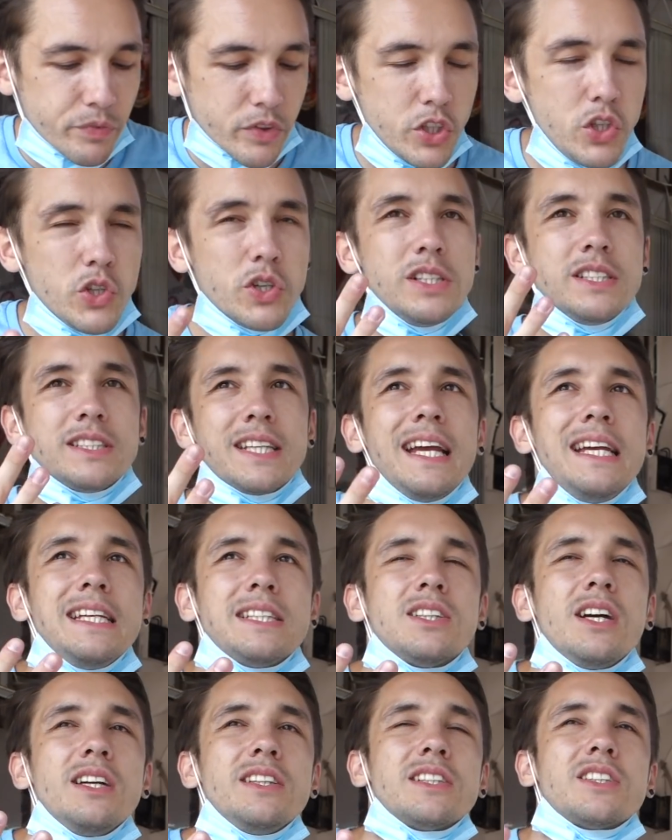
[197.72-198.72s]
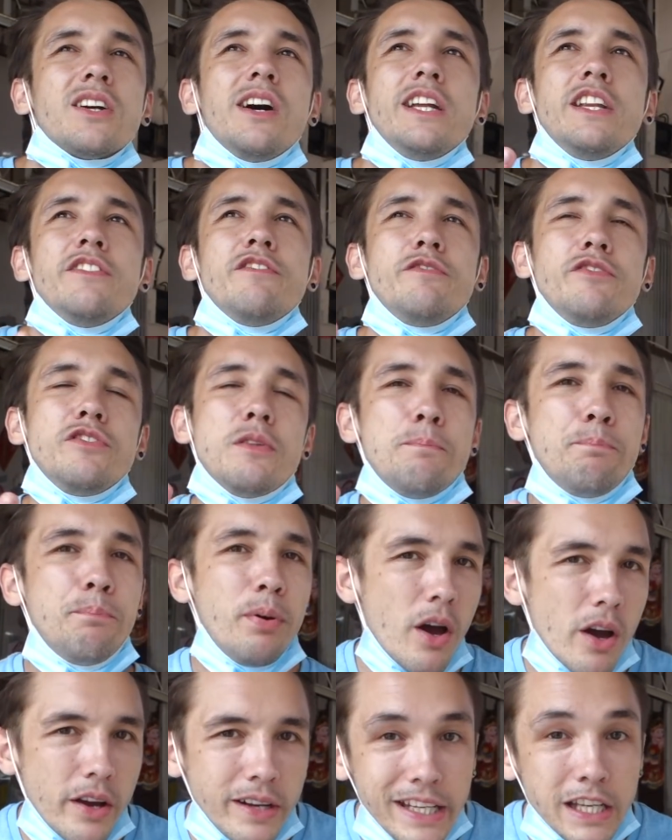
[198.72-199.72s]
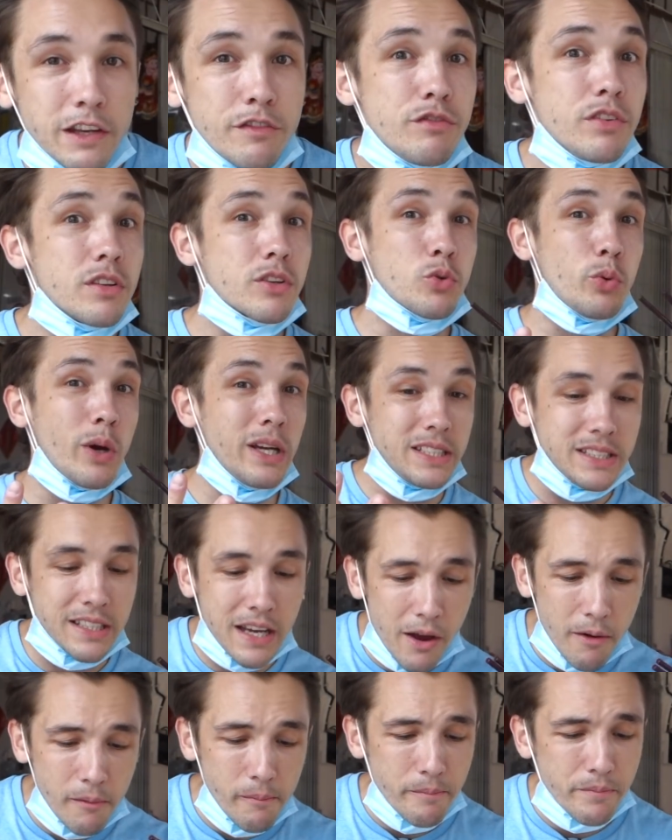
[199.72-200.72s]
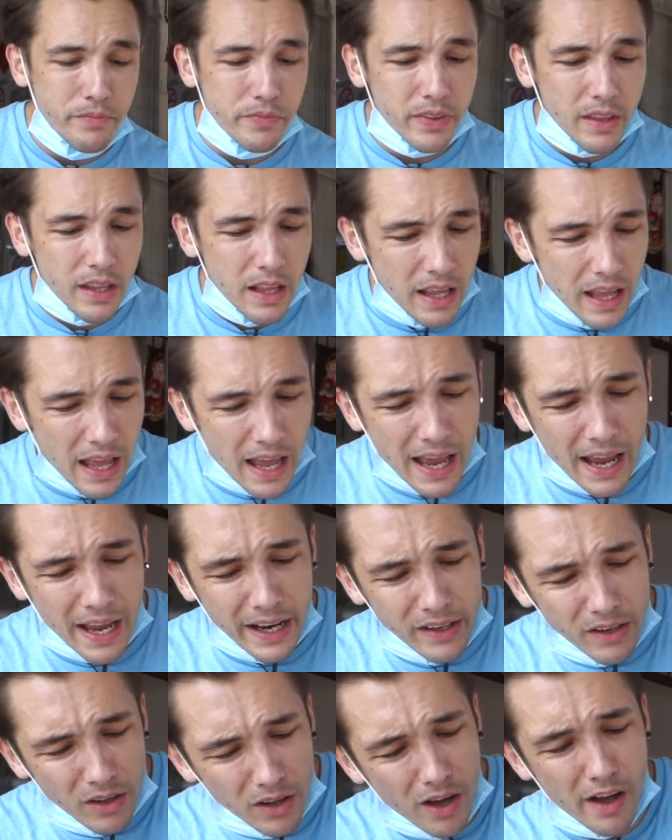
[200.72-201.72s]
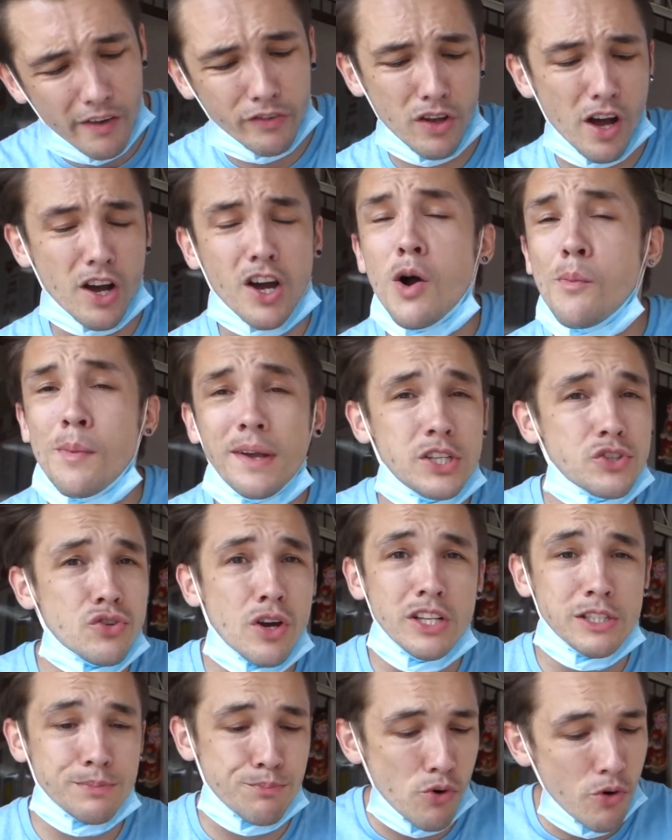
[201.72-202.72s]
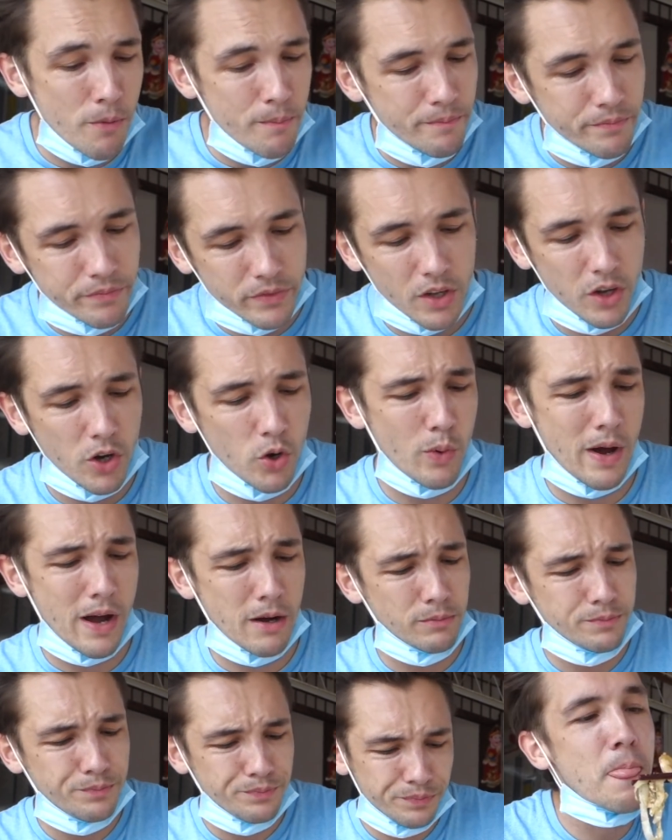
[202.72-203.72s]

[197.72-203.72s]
you can taste like the kind of the burning of the KUEY TEOW, and I've, I can't wait to try this prawn. Oh wow.